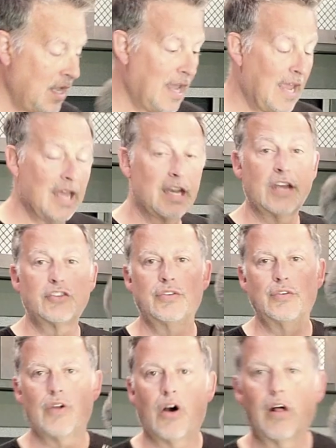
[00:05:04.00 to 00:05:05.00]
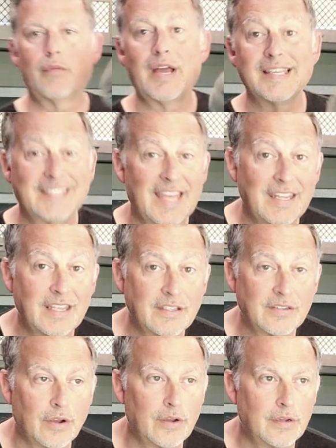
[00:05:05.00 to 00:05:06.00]
And I shoot all my
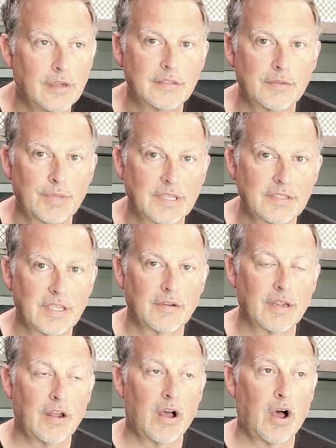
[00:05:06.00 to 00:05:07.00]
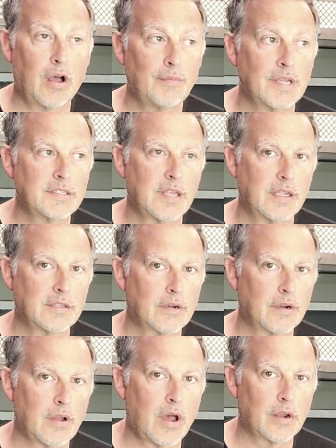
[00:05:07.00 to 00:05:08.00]
settings. Oh, here's a big secret. All my settings are
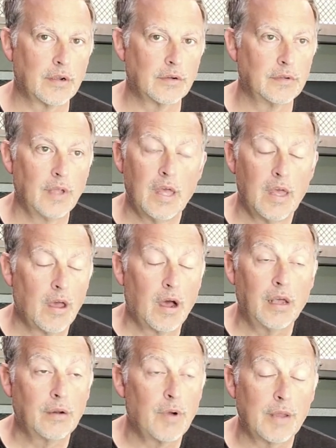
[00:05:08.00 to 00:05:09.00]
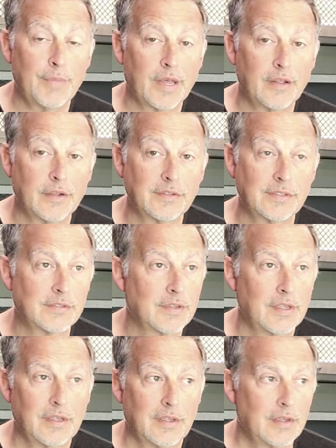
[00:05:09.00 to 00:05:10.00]
on auto. Auto white balance,
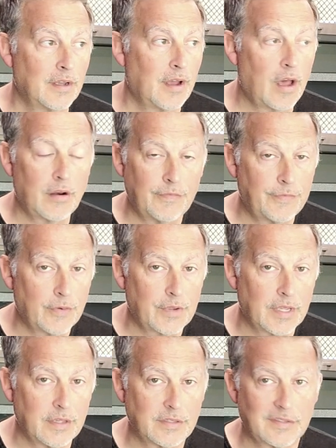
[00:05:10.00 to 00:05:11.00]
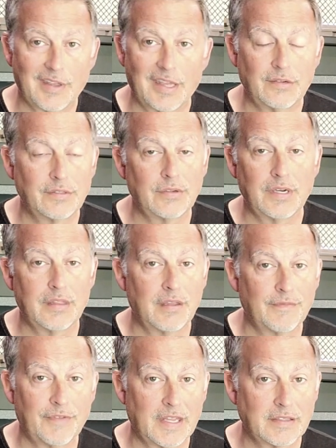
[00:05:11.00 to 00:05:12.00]
auto focus. I don't do anything
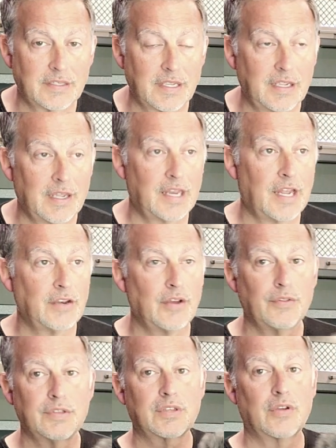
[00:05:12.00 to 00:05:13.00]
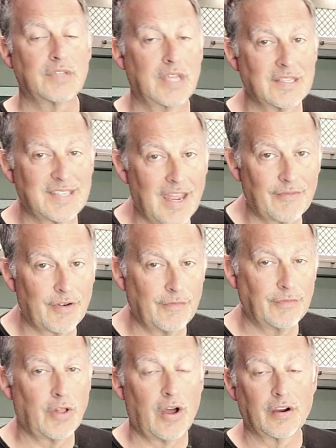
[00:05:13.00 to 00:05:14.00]
fancy. And I know this goes against every
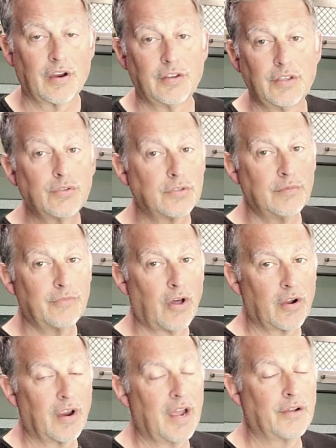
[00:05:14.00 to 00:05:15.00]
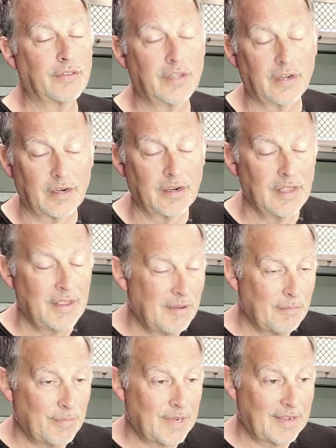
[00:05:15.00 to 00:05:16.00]
vlogger, YouTube vlogger out there.
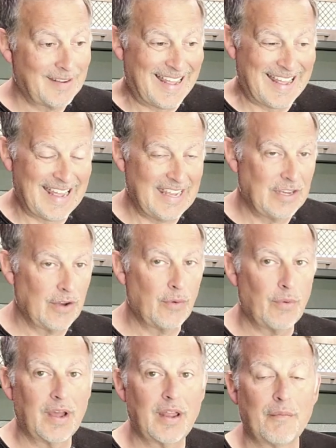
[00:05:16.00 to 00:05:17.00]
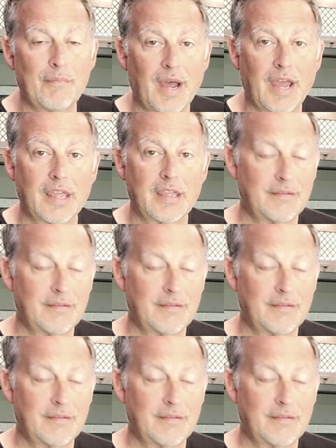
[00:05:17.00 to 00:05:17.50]
But you know what? My